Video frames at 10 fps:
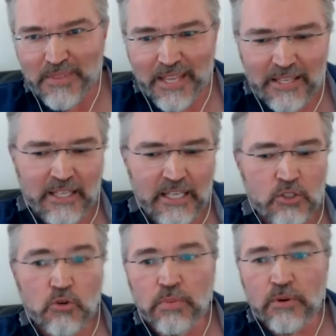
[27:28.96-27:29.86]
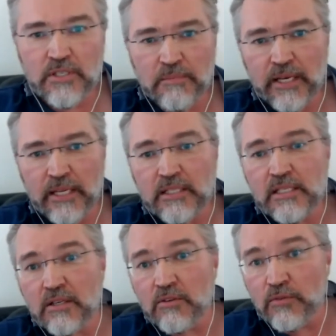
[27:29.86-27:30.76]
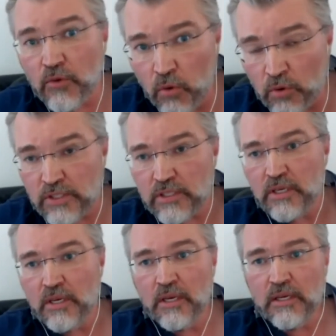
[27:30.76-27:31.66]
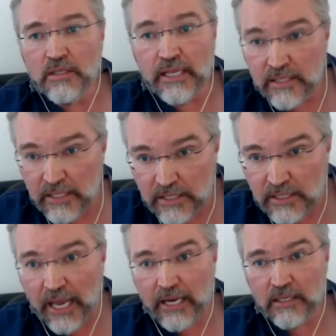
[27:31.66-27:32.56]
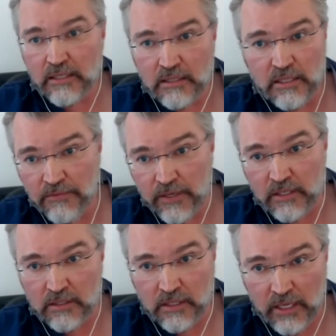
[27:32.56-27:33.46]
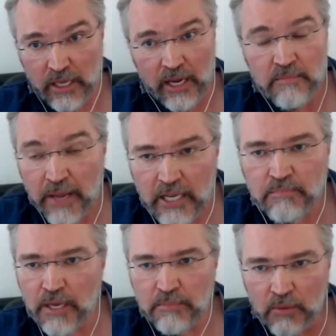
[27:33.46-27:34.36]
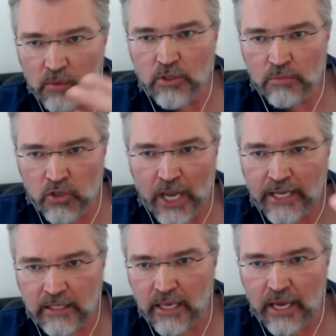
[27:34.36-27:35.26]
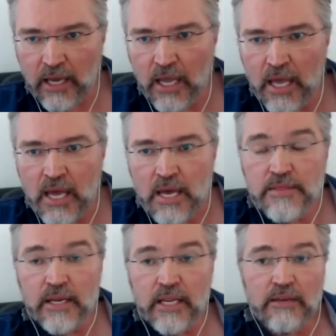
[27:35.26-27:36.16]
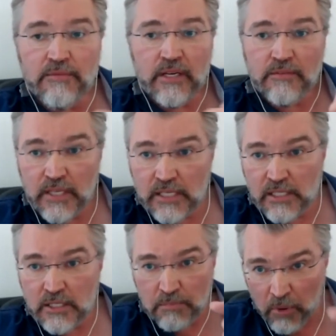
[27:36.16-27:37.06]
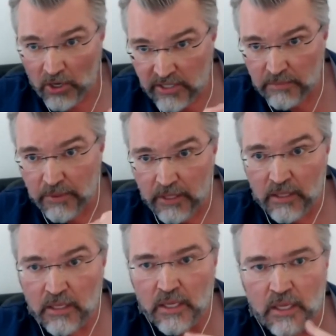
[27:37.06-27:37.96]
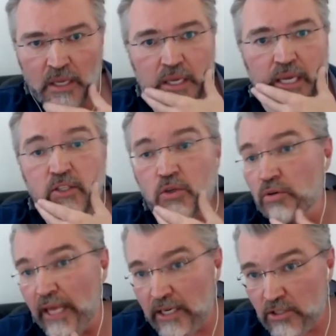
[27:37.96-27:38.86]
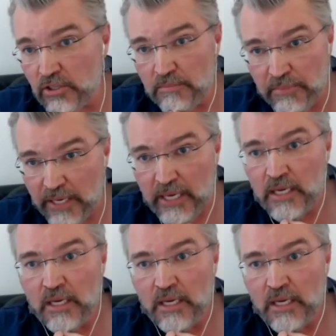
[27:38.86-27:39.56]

these two possibilities. And of course, that's exactly the difficulty here. And many people would object here that even if this is possible, it could actually be